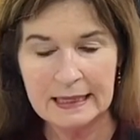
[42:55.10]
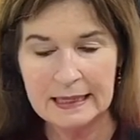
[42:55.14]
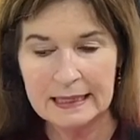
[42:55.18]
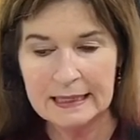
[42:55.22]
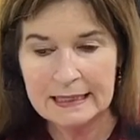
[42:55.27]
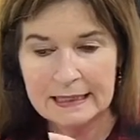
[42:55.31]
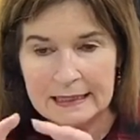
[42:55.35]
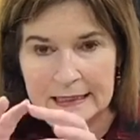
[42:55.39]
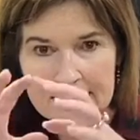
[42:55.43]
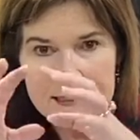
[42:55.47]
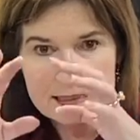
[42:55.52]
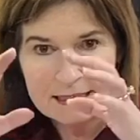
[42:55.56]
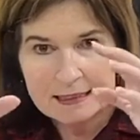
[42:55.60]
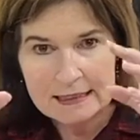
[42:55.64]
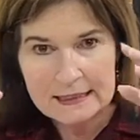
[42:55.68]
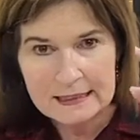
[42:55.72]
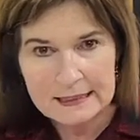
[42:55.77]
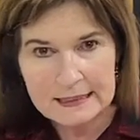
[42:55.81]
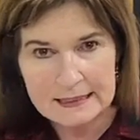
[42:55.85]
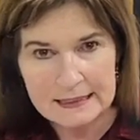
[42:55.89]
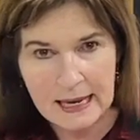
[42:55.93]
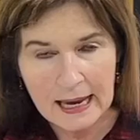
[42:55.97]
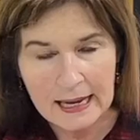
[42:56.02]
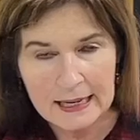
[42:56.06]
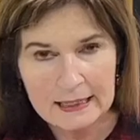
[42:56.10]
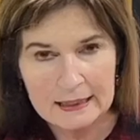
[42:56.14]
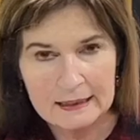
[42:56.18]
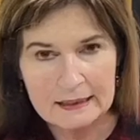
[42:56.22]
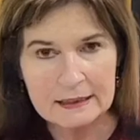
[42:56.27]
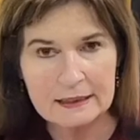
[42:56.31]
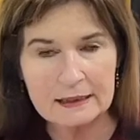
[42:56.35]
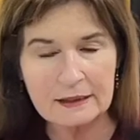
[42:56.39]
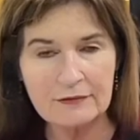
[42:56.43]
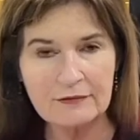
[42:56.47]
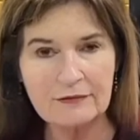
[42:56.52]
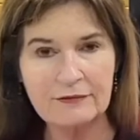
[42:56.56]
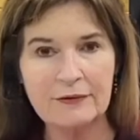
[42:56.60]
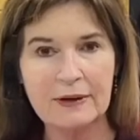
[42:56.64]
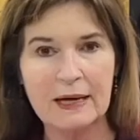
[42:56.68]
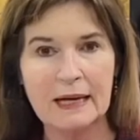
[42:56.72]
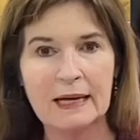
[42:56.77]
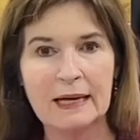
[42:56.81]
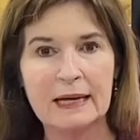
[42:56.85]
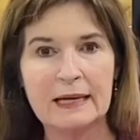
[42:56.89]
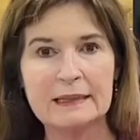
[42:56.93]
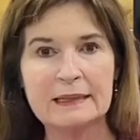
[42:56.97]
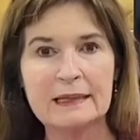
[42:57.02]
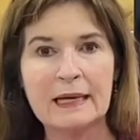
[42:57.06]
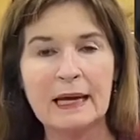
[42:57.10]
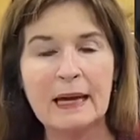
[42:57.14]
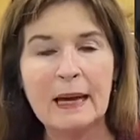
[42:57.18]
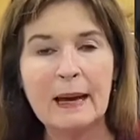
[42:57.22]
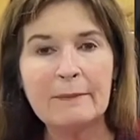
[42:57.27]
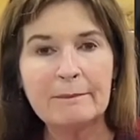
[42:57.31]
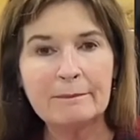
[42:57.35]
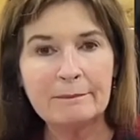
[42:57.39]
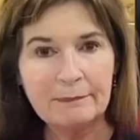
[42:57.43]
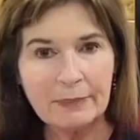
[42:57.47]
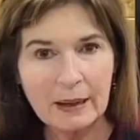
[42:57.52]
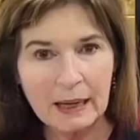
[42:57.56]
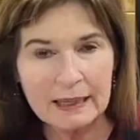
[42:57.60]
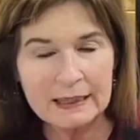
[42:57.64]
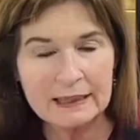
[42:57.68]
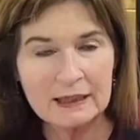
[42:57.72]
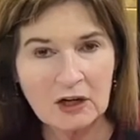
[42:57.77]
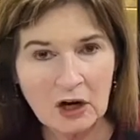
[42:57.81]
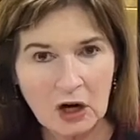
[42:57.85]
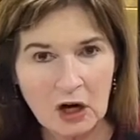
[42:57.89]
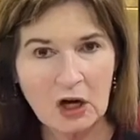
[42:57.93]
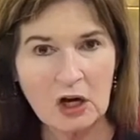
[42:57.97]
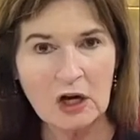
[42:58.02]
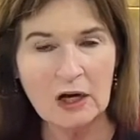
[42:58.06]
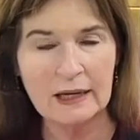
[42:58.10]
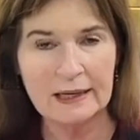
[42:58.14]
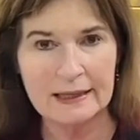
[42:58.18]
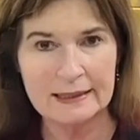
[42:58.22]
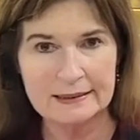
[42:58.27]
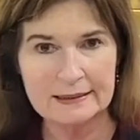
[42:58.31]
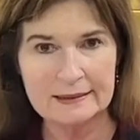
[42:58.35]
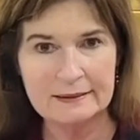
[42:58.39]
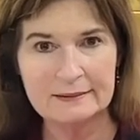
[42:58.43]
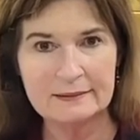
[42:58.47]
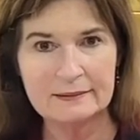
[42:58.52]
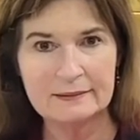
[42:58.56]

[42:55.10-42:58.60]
It is sanctified by God.